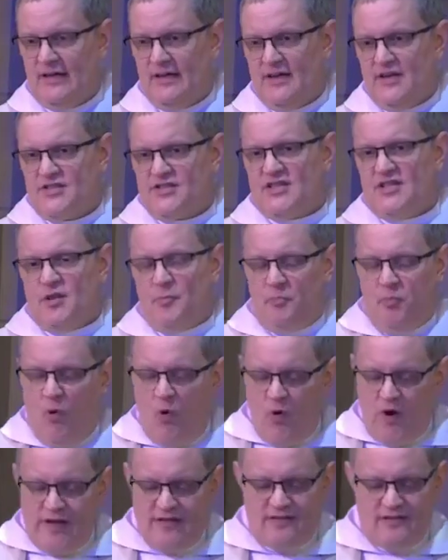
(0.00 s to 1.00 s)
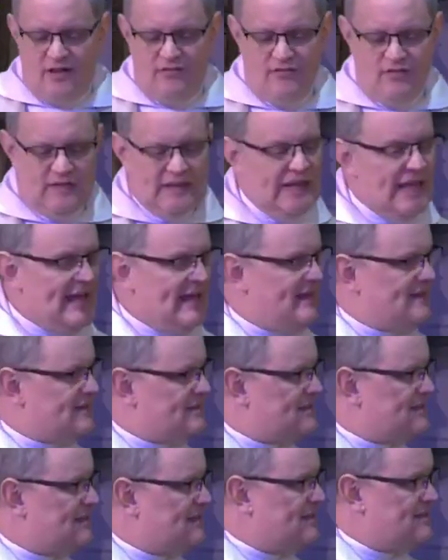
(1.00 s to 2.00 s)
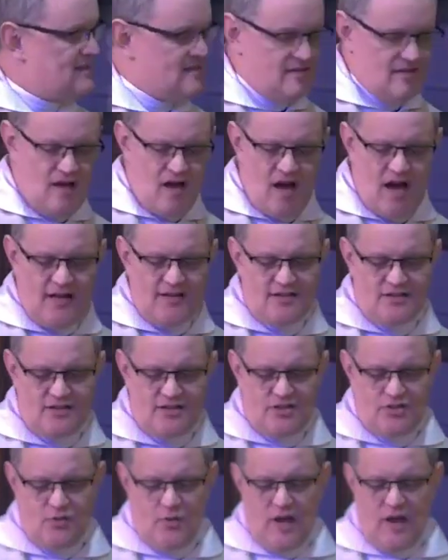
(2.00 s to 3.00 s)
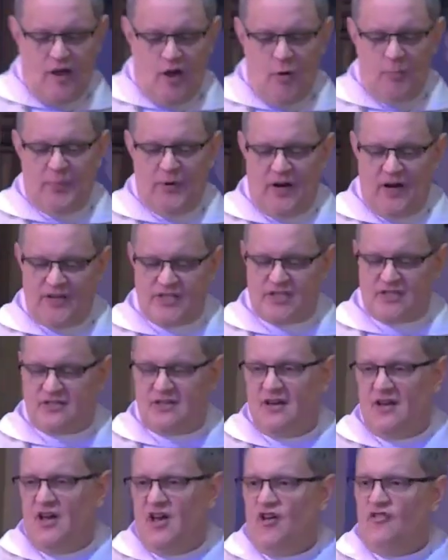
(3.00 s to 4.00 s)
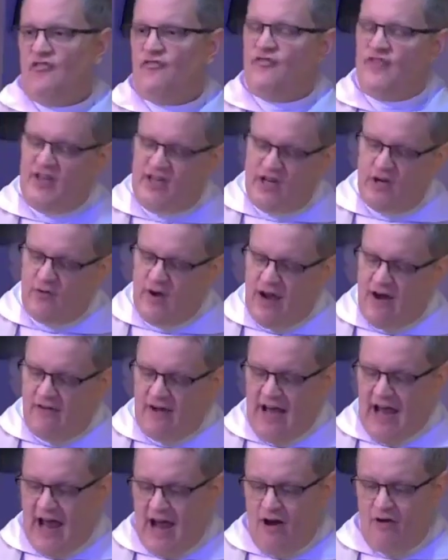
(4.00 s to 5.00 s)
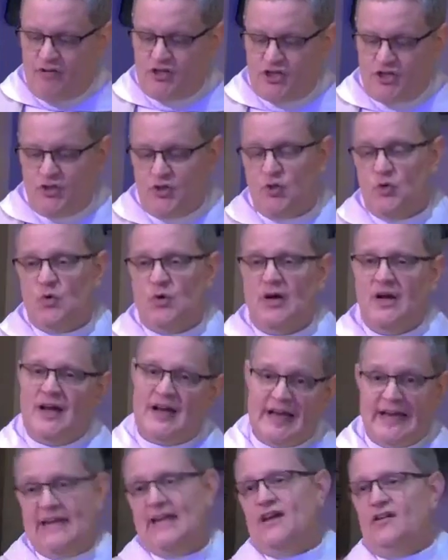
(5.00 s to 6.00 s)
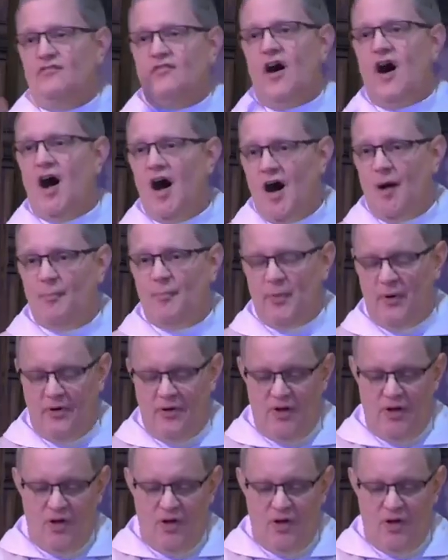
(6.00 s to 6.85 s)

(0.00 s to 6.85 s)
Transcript: See, the point of Lent is not to help us figure out how to give up